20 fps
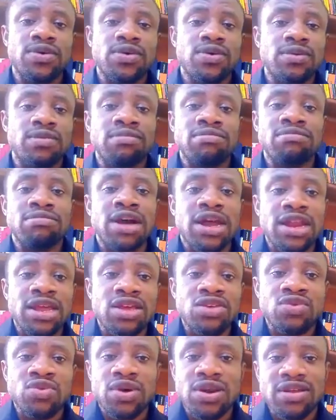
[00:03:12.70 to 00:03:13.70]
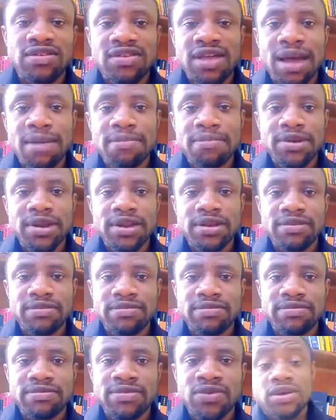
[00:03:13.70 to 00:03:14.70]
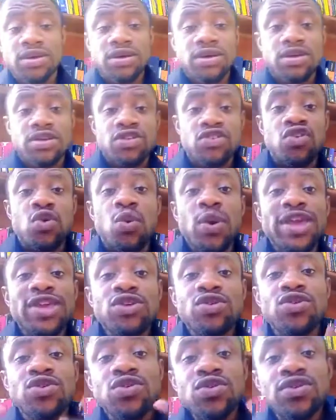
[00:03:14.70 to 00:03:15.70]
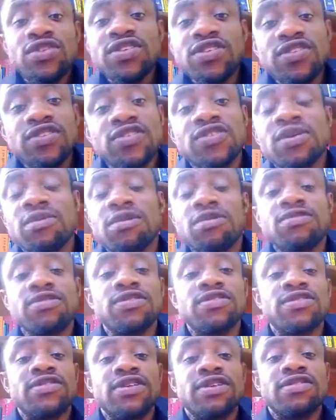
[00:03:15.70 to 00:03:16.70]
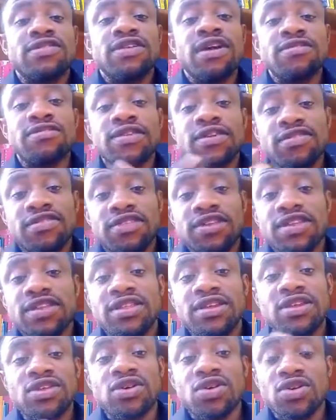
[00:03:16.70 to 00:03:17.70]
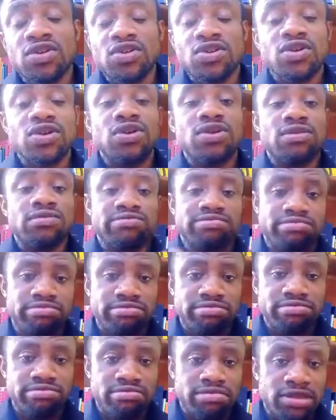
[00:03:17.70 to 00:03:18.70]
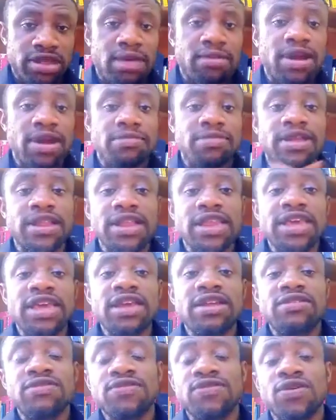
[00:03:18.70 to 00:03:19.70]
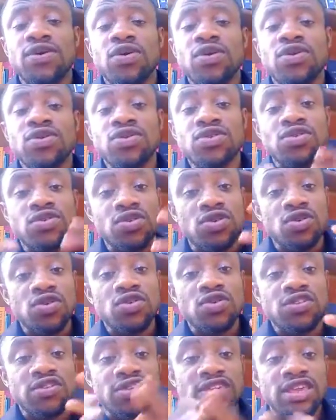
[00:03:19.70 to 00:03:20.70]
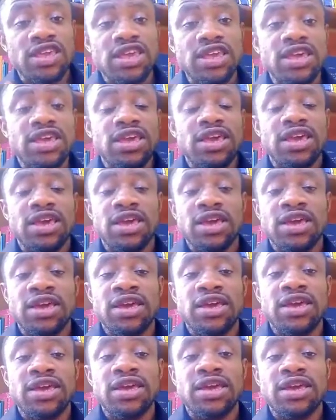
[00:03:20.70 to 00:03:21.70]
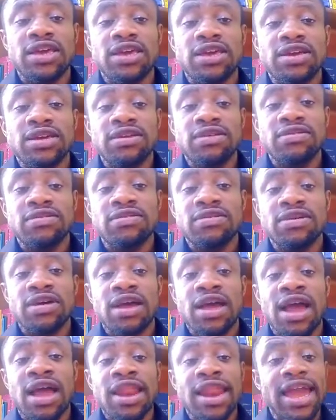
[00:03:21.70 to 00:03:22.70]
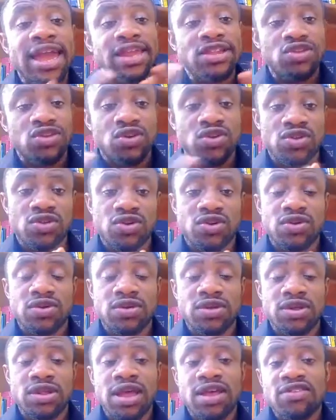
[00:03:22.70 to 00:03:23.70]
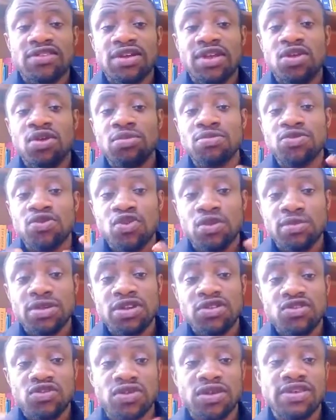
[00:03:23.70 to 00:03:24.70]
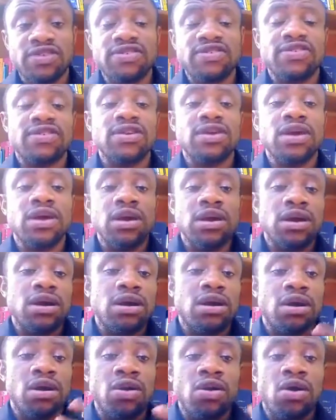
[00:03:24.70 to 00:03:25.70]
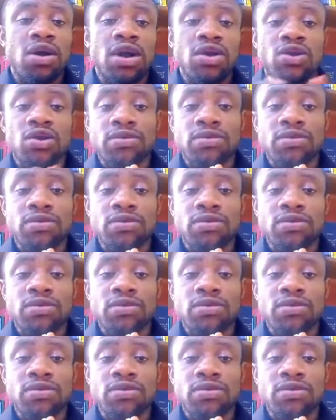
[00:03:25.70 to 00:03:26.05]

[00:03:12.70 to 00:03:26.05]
manage what is happening. Okay. So when you notice some of these things after seeing the doctor, there might be need for you to go see a an eye doctor, as an optometrist or an